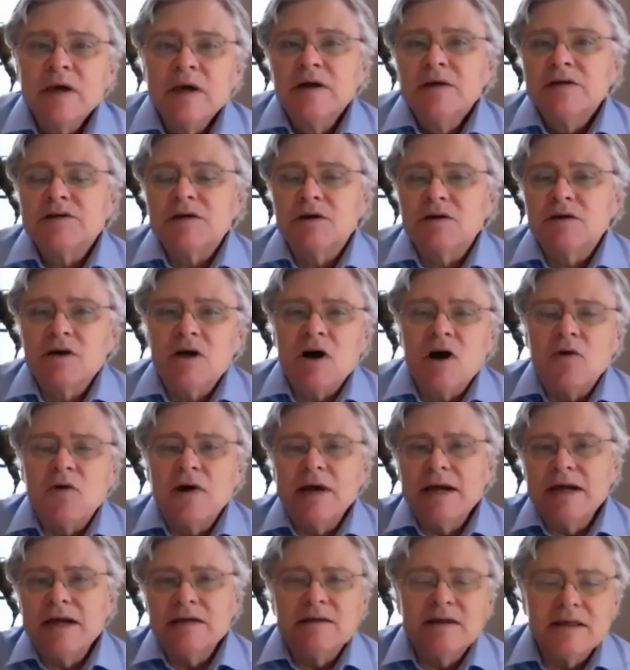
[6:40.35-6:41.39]
So
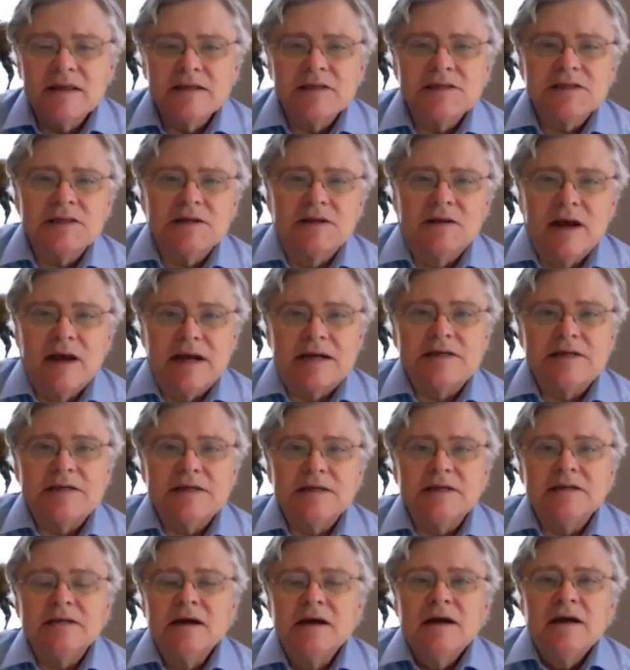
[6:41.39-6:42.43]
going into this
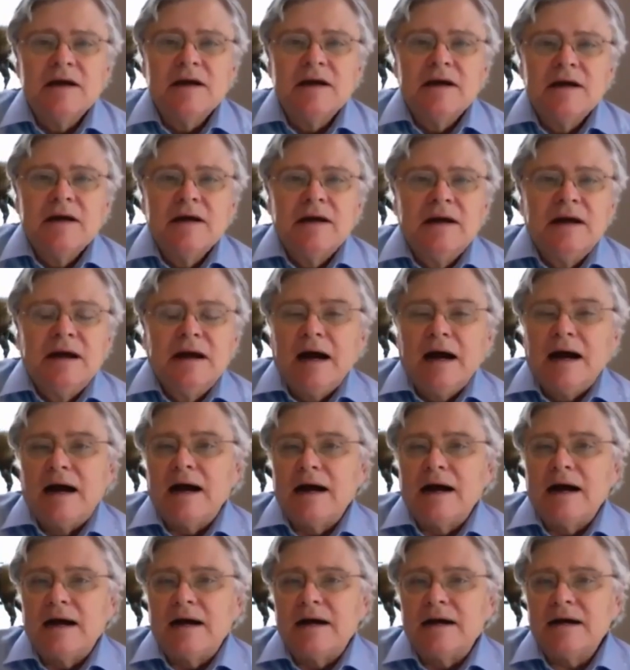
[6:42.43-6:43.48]
election,
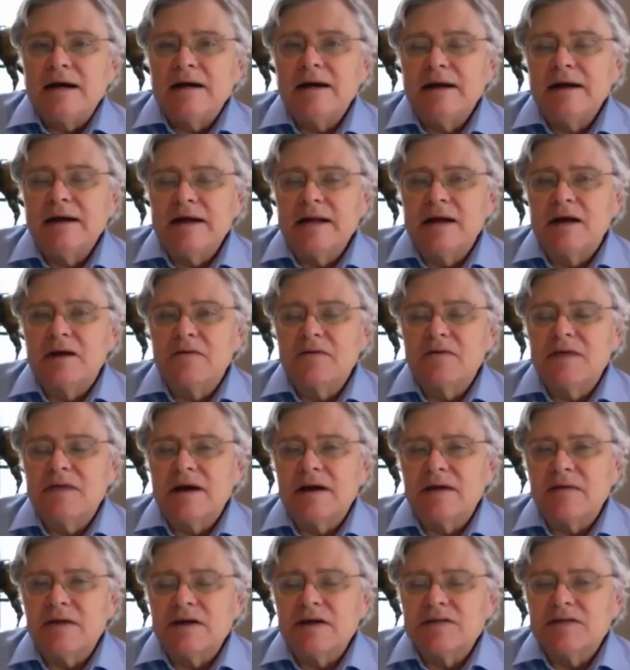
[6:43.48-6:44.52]
uh, you know, there,
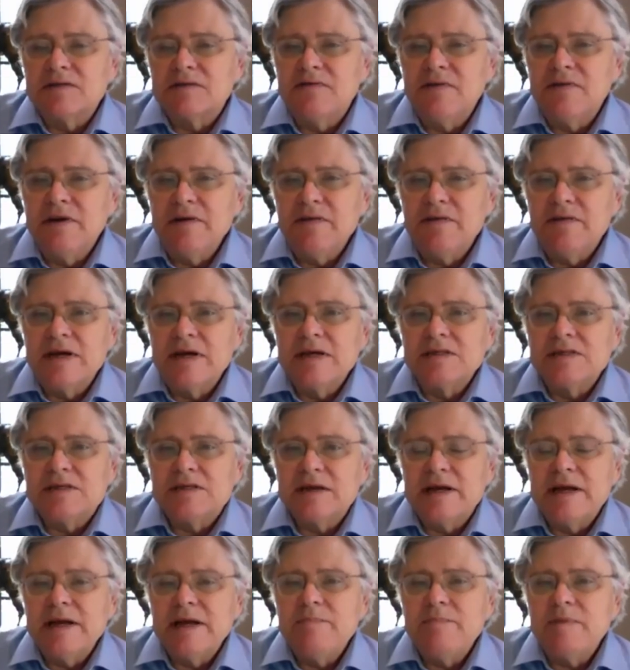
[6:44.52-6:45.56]
there's a few things to
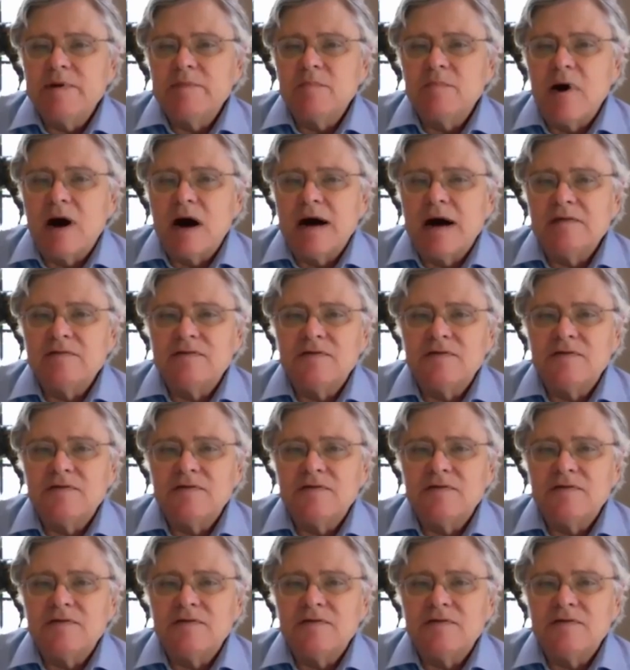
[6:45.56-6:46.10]
keep in mind.